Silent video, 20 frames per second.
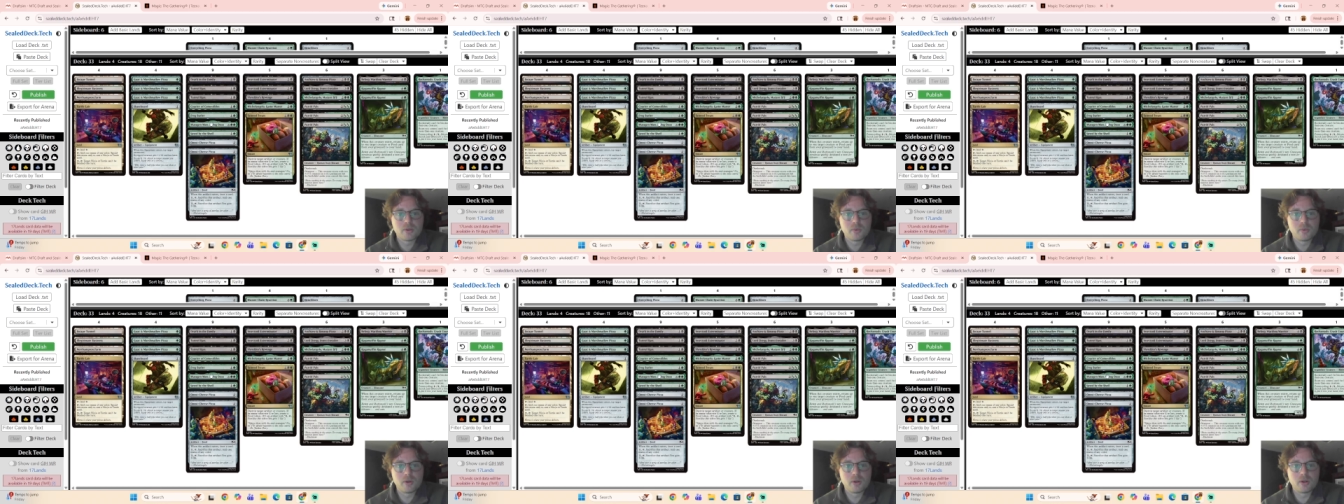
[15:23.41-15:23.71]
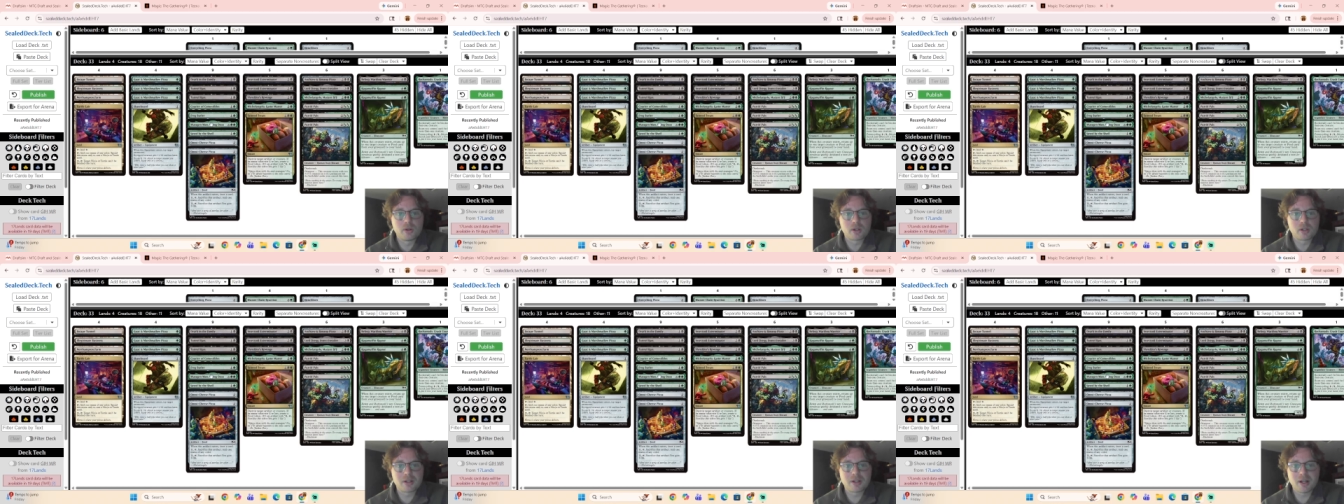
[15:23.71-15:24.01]

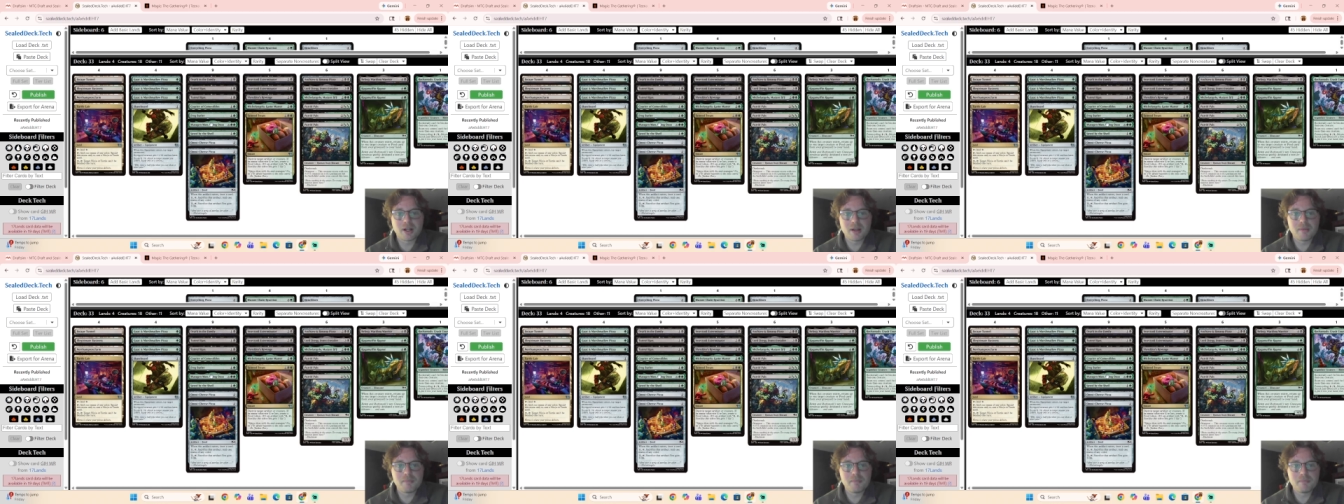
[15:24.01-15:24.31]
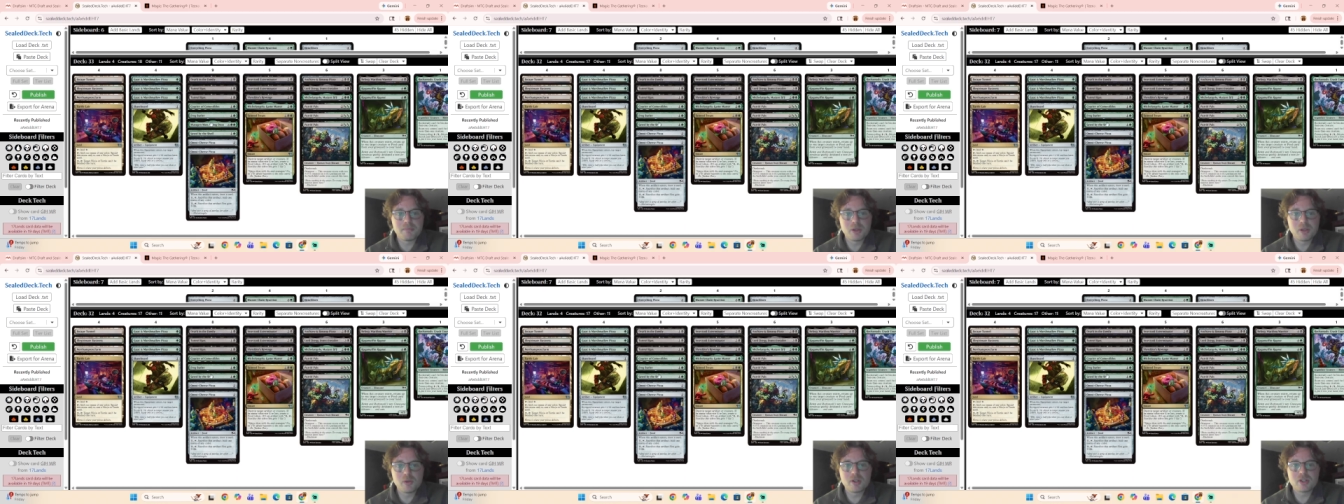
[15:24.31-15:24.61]
We'll
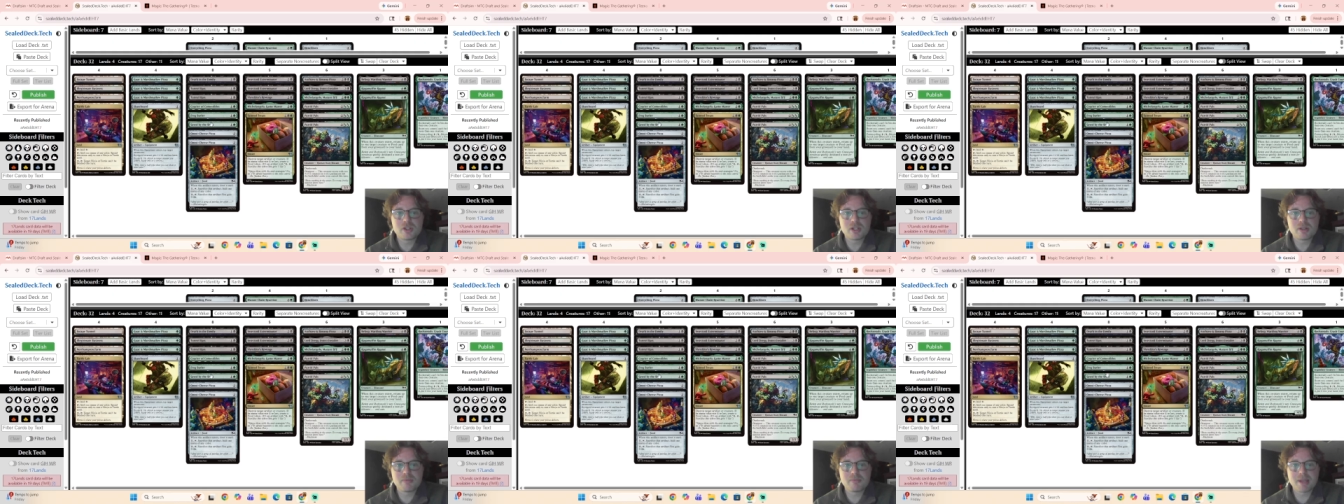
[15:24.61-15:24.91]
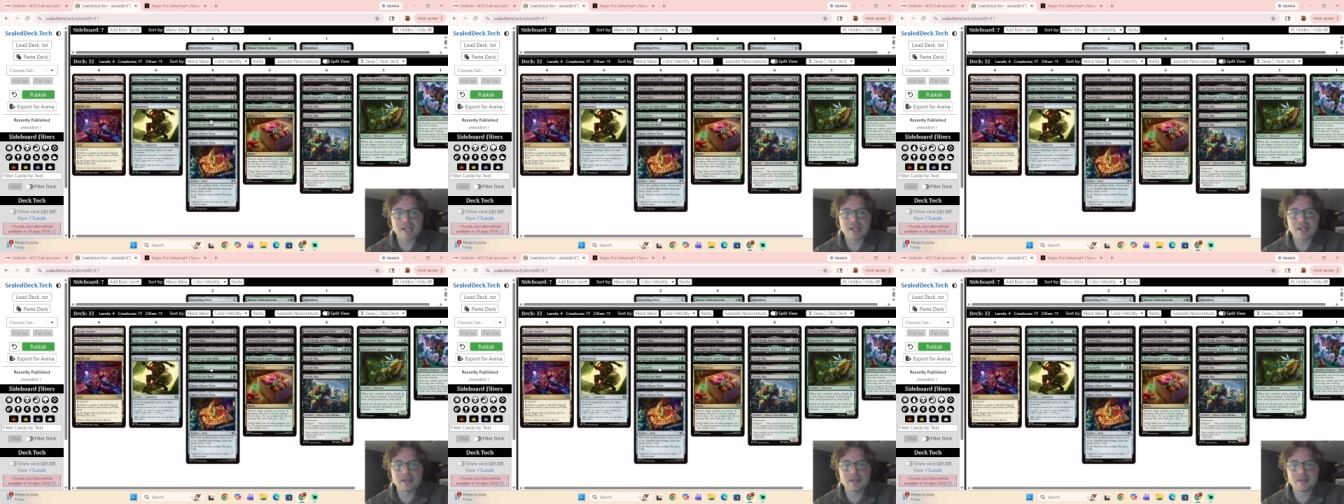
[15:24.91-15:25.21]
cut Mutagen
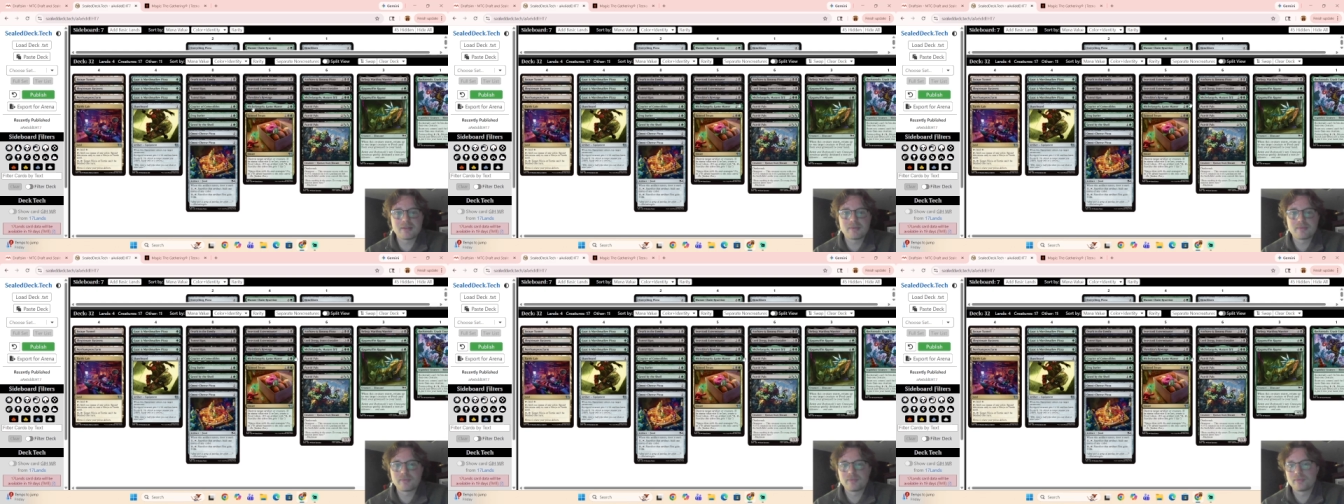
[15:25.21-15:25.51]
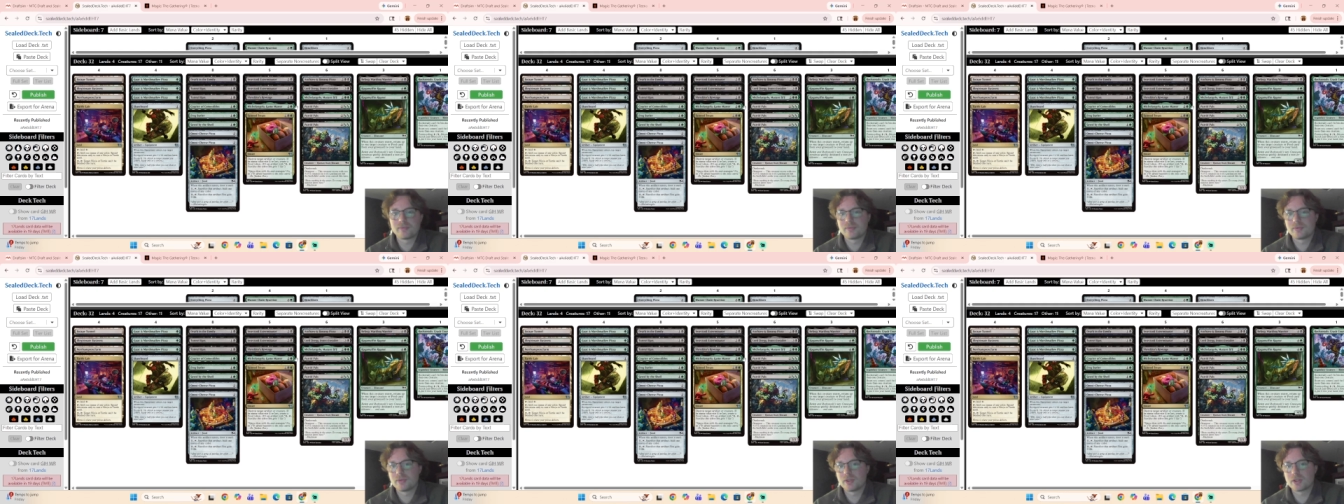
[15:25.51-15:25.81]
Man
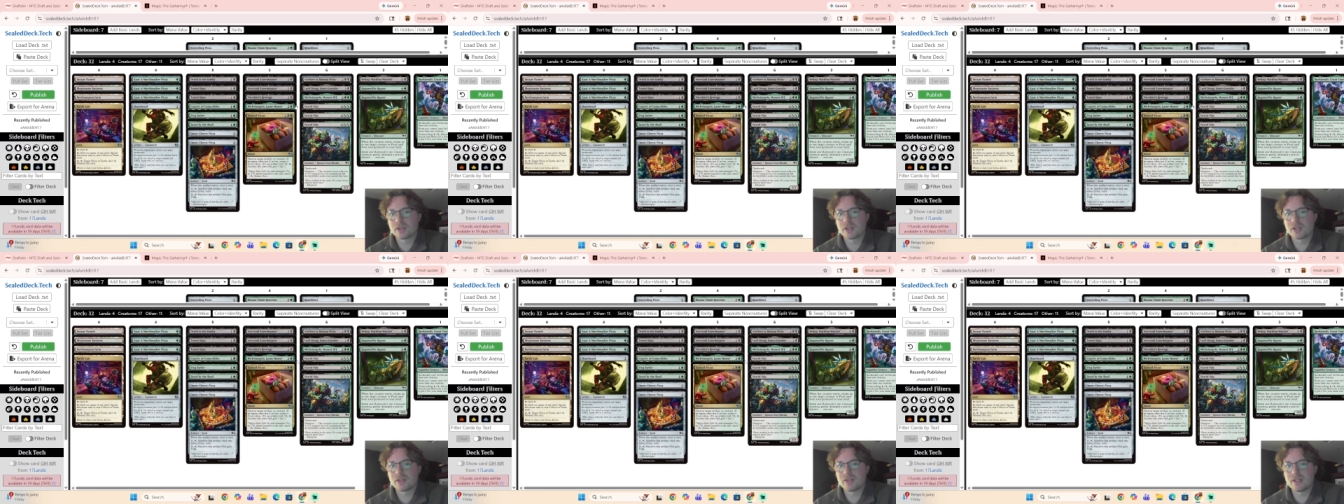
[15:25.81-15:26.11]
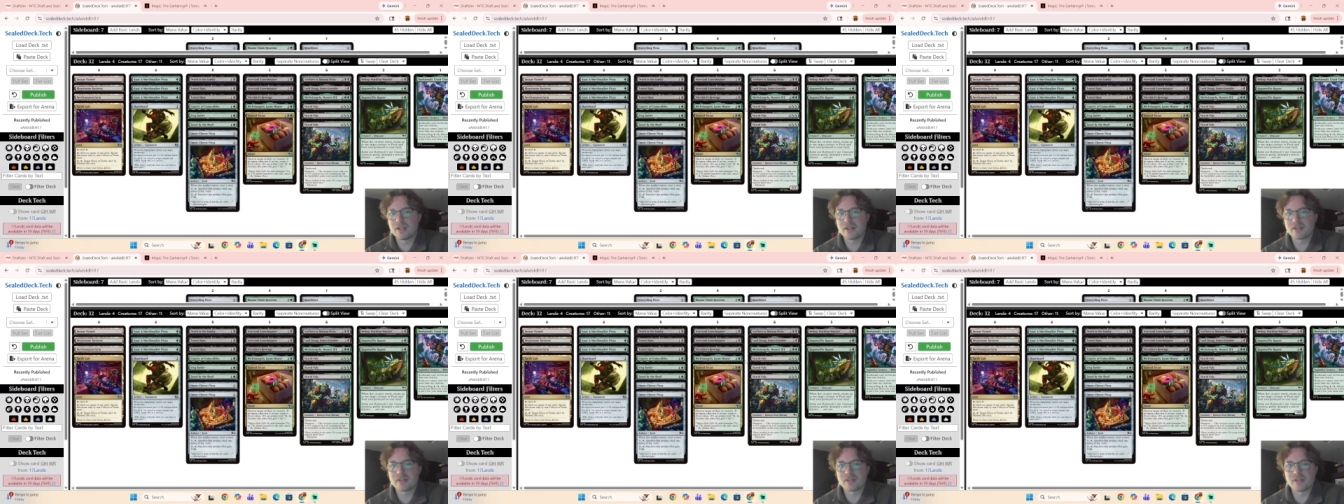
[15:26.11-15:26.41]
just because
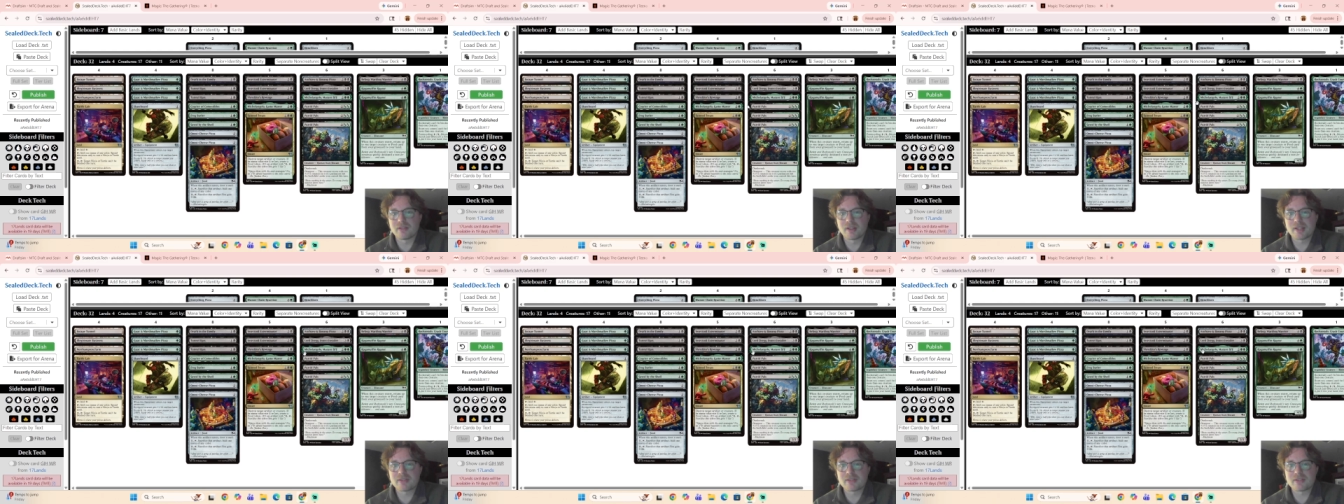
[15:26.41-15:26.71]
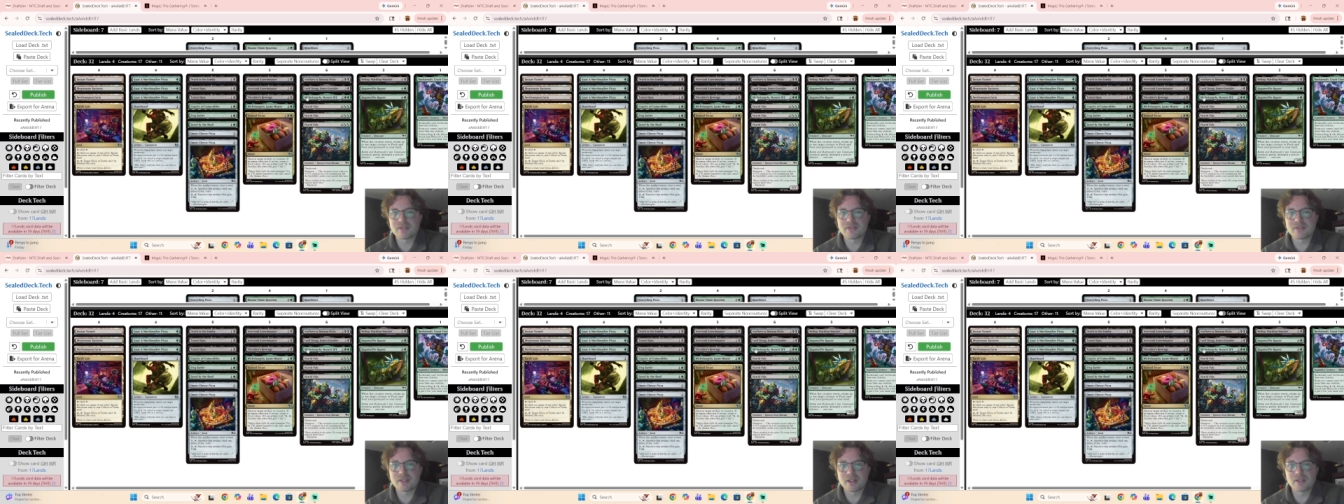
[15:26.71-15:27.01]
he doesn't
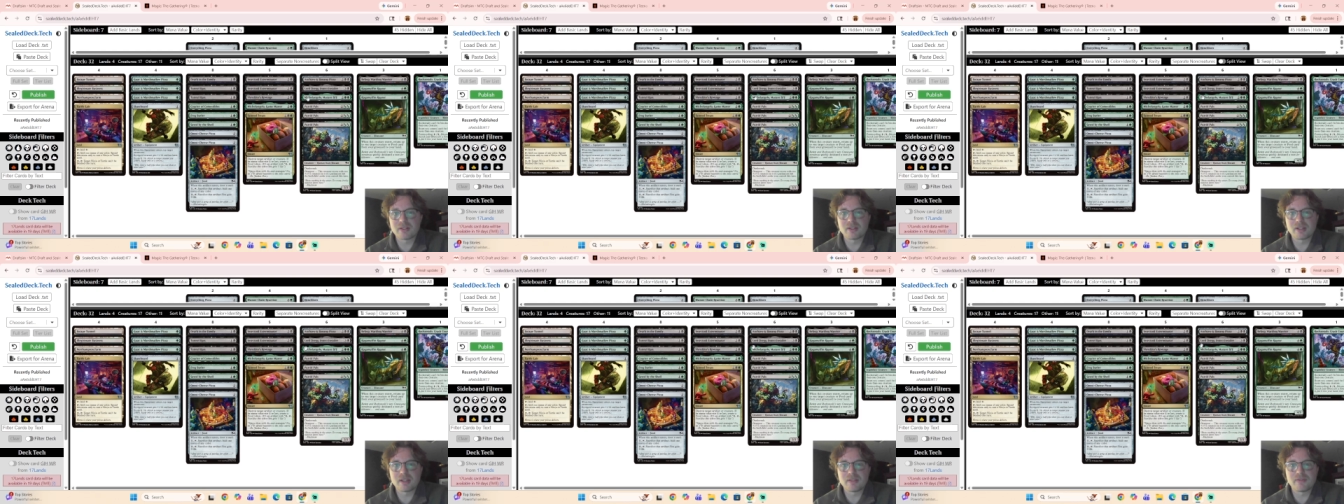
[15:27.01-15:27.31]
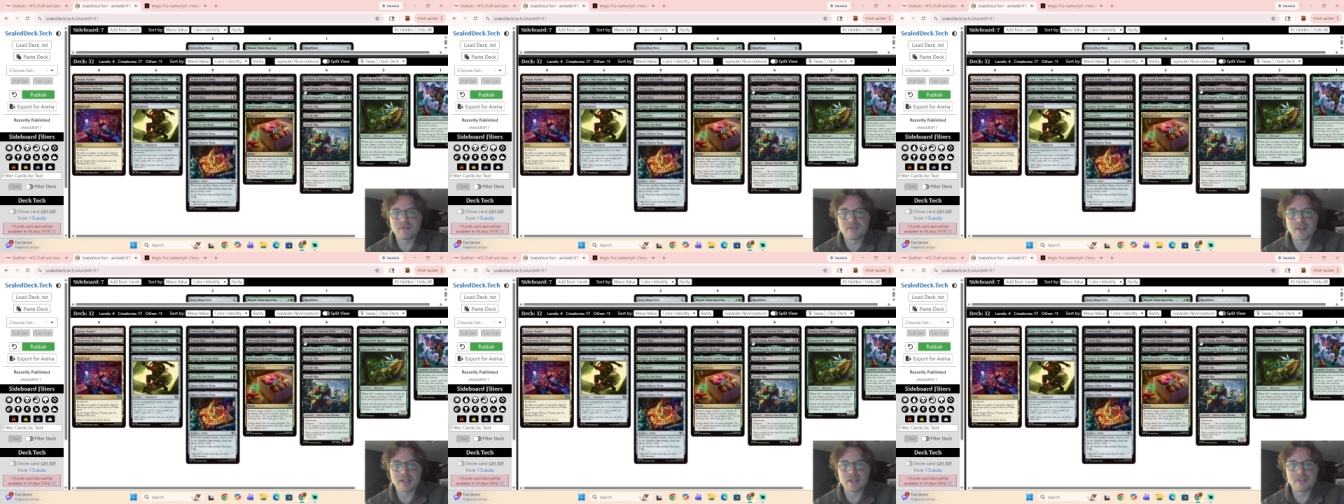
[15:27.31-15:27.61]
necessarily
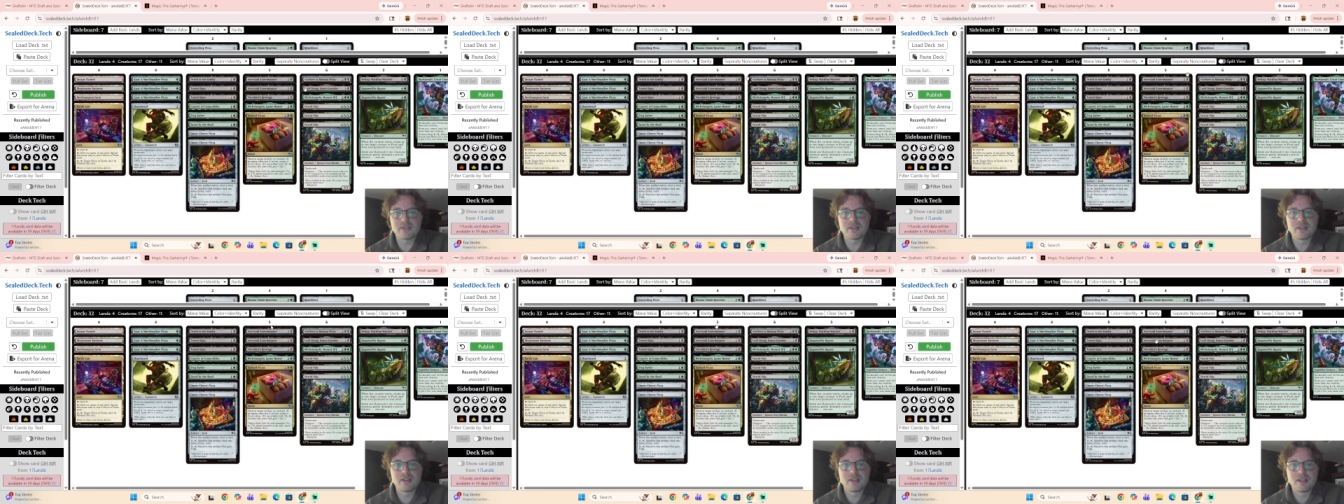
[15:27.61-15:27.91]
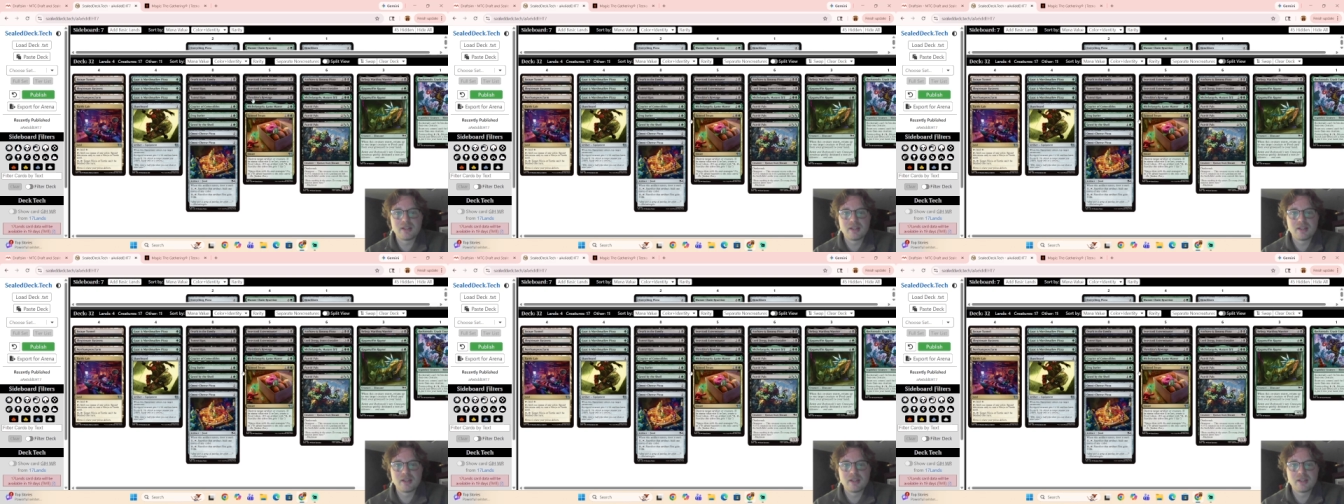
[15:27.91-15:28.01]
fit.